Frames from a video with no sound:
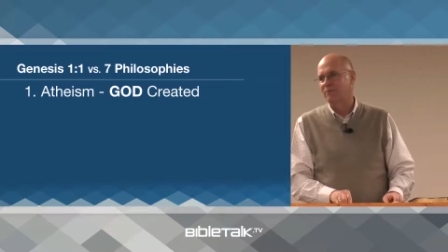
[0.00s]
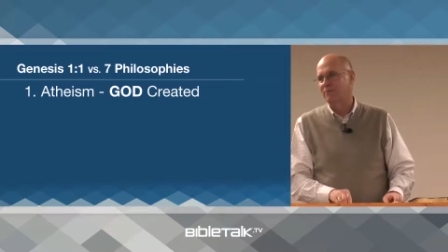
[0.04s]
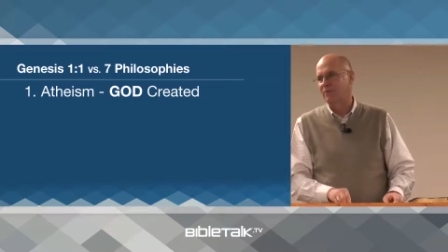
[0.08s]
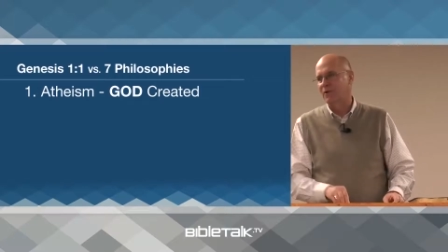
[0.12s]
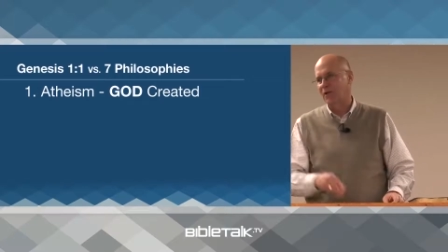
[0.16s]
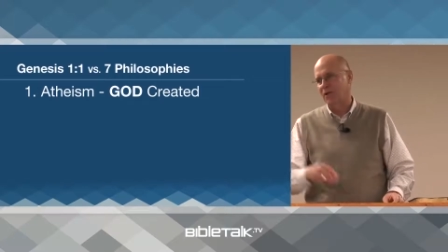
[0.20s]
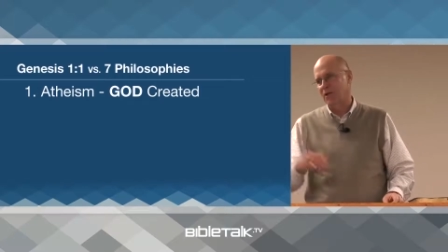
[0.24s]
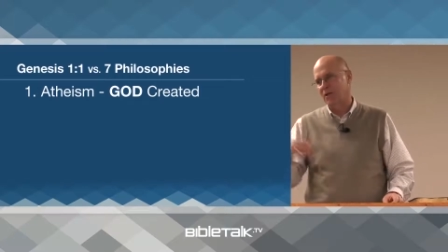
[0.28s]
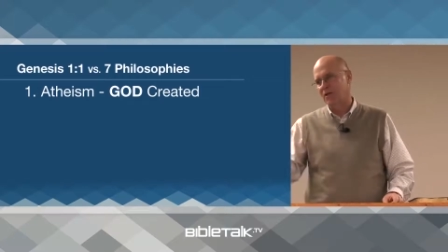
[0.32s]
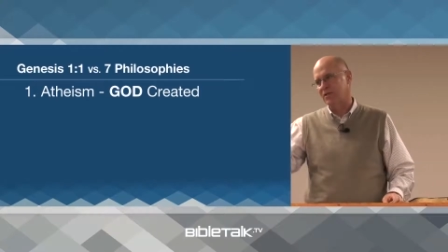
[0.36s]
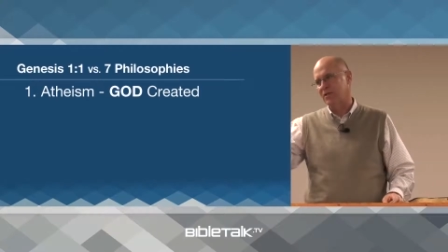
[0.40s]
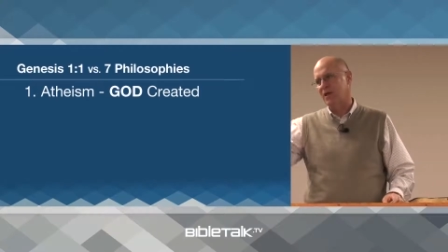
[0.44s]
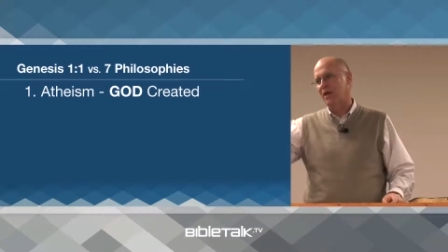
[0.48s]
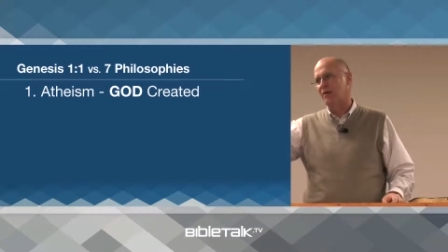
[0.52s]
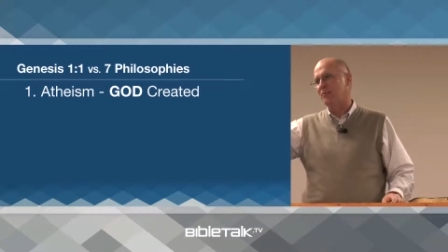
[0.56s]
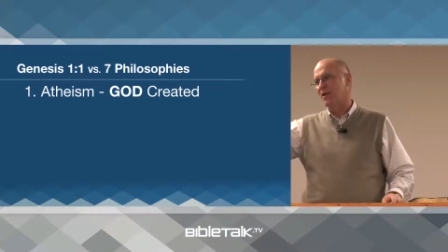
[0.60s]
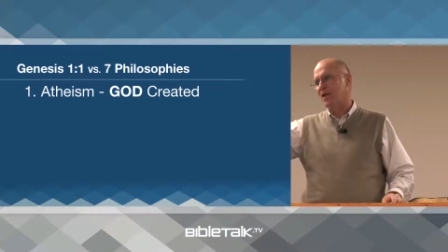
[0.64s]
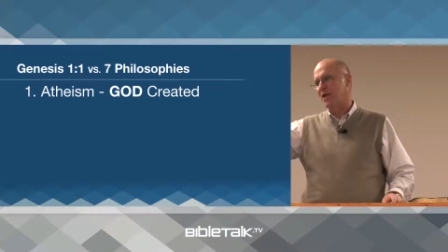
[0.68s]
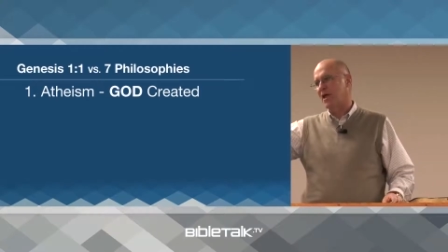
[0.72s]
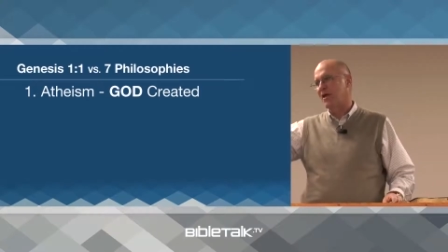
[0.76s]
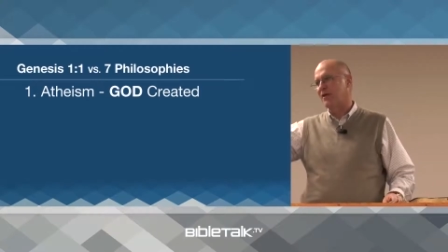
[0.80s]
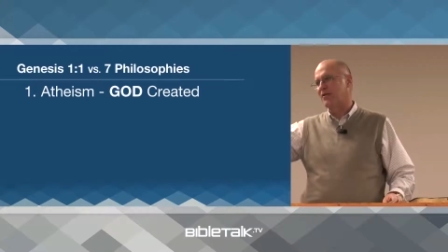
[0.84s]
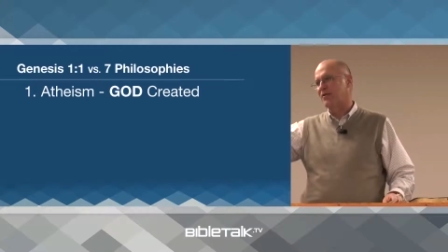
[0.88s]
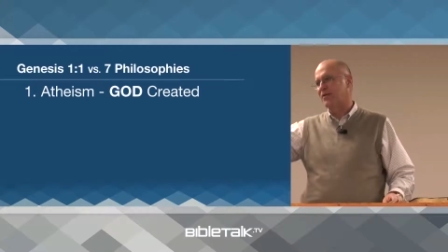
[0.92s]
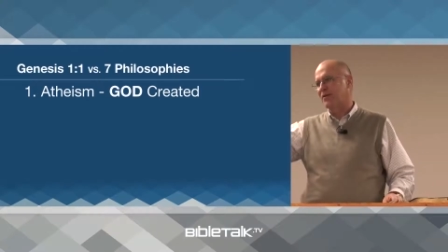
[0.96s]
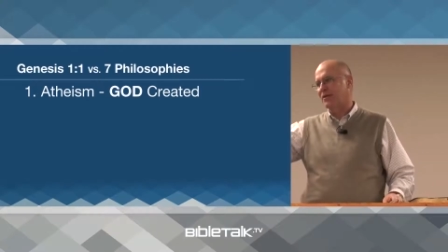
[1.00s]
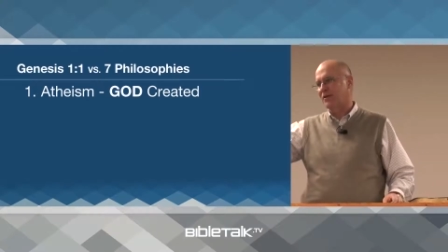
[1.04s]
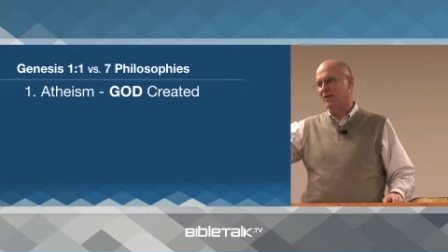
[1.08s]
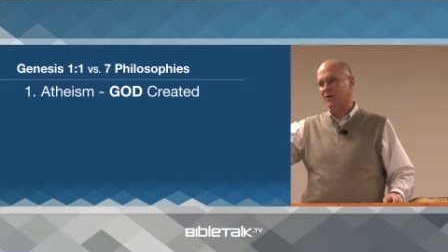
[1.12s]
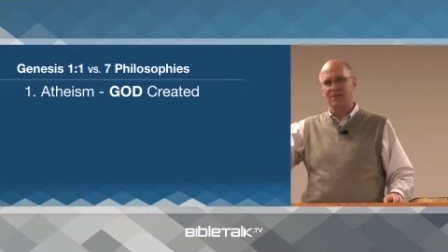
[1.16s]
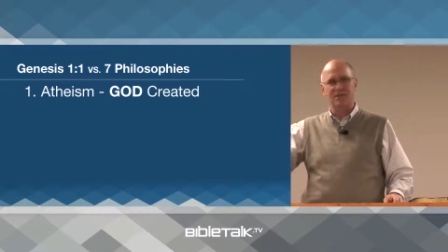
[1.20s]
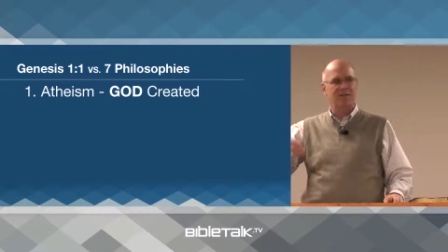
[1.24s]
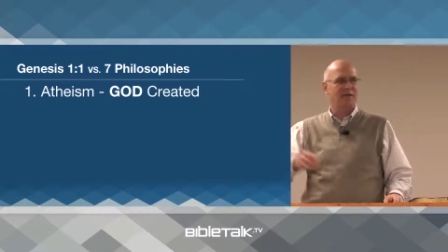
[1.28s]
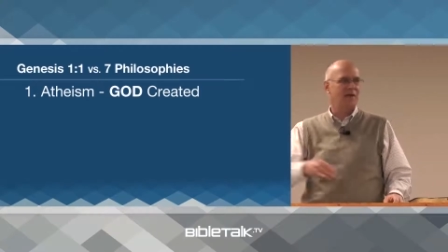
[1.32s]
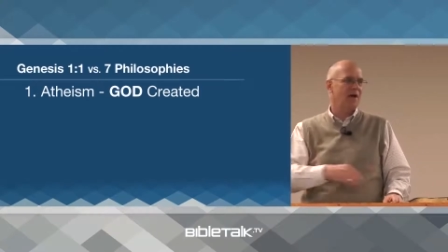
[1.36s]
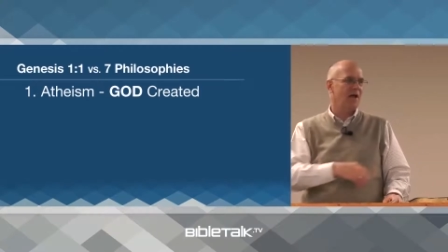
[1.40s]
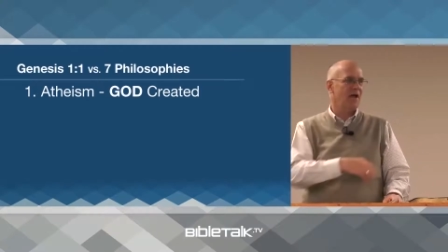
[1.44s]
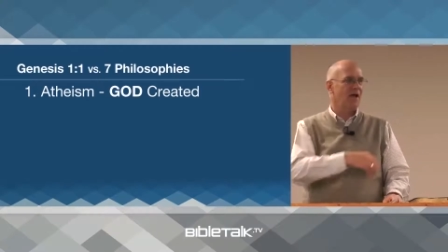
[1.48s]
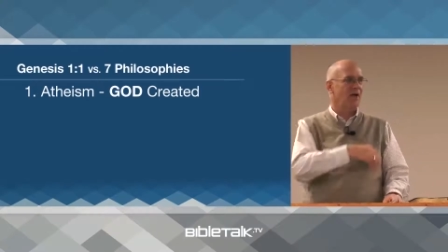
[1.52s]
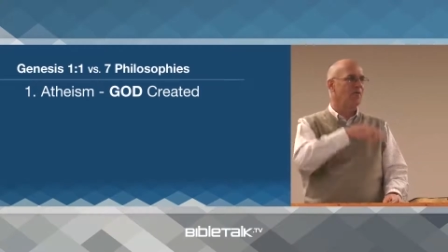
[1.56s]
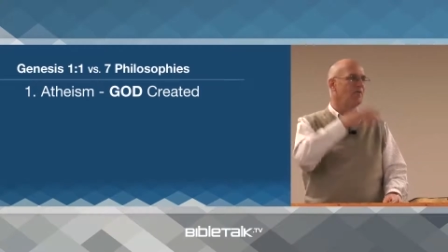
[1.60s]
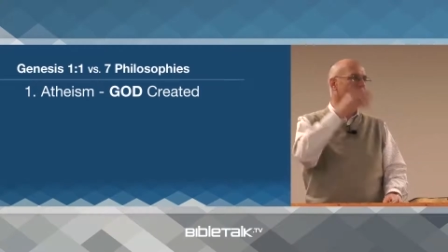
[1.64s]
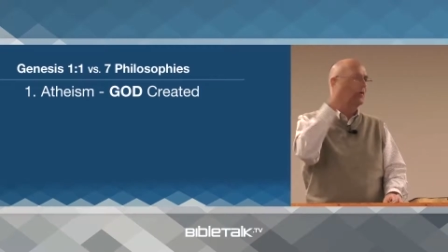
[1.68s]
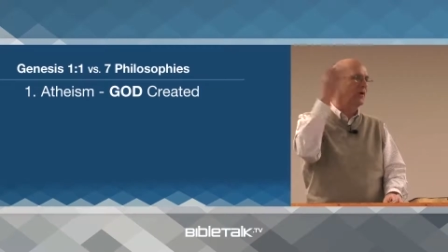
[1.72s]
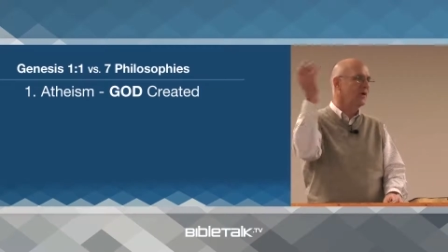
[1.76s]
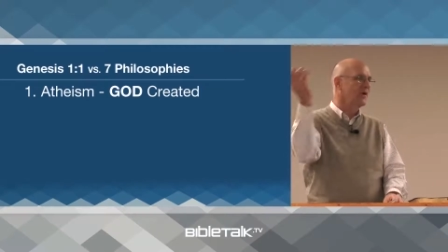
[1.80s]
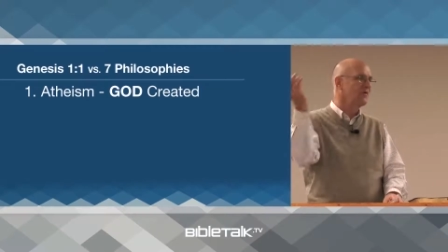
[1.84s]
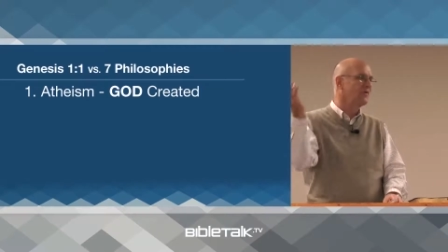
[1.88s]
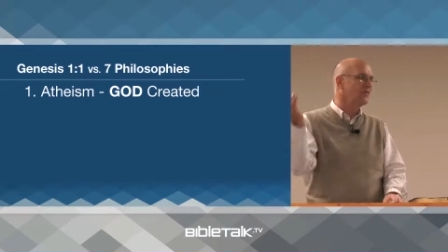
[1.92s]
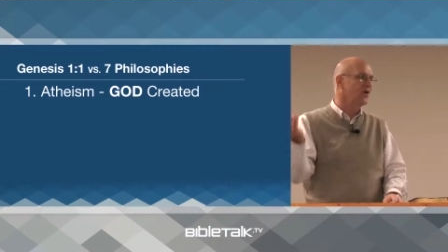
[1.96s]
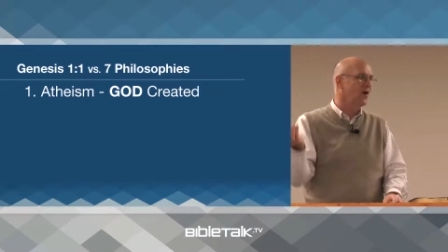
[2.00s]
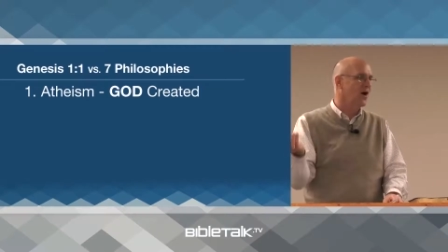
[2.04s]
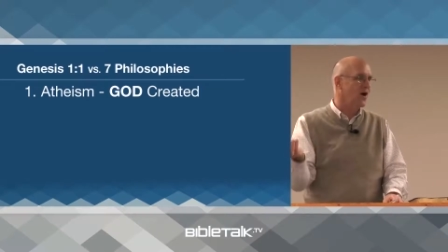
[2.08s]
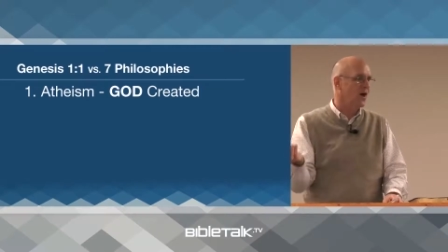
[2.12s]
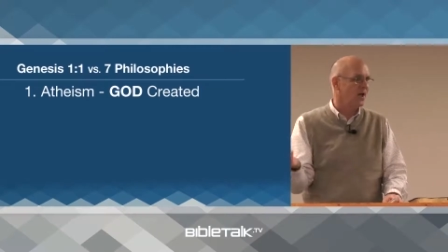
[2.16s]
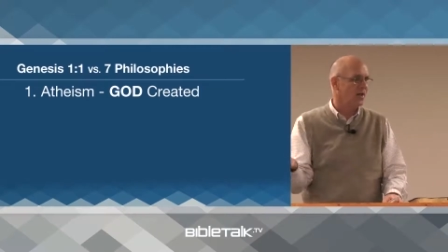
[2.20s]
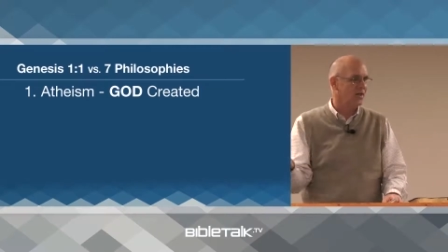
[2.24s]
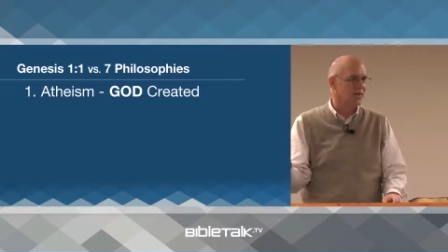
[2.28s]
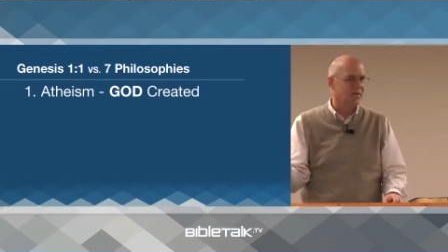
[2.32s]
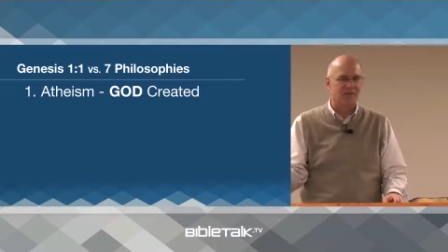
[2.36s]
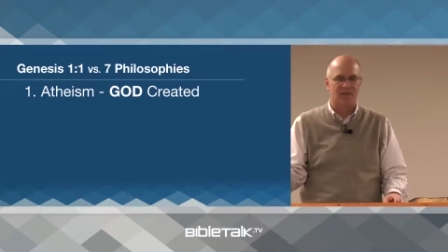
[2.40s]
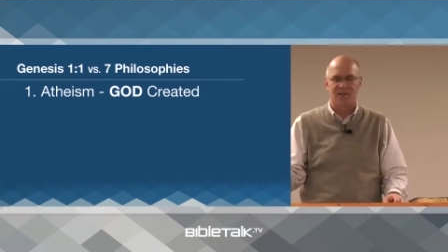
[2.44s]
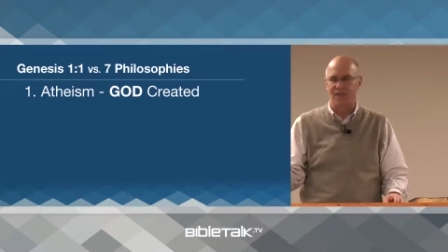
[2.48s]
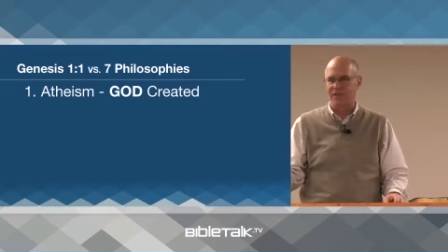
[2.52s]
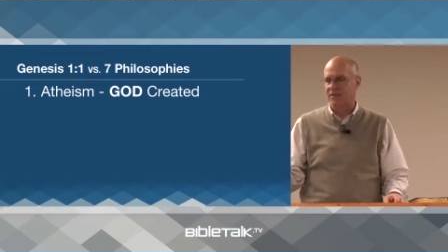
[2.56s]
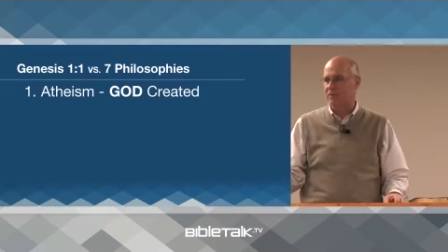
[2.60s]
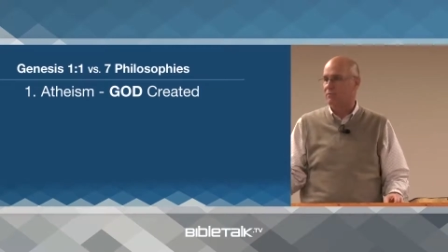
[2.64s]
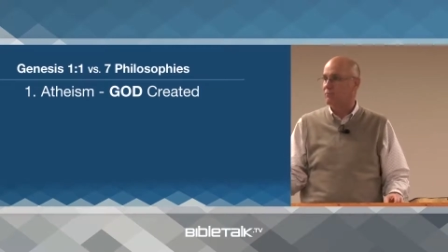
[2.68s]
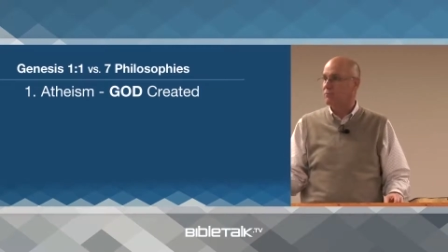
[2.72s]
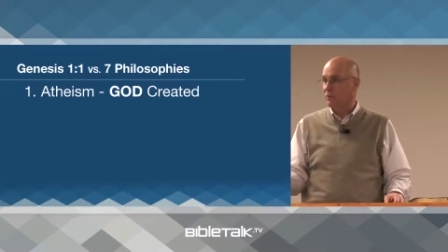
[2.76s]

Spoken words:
Because I'm an atheist and I don't believe God exists.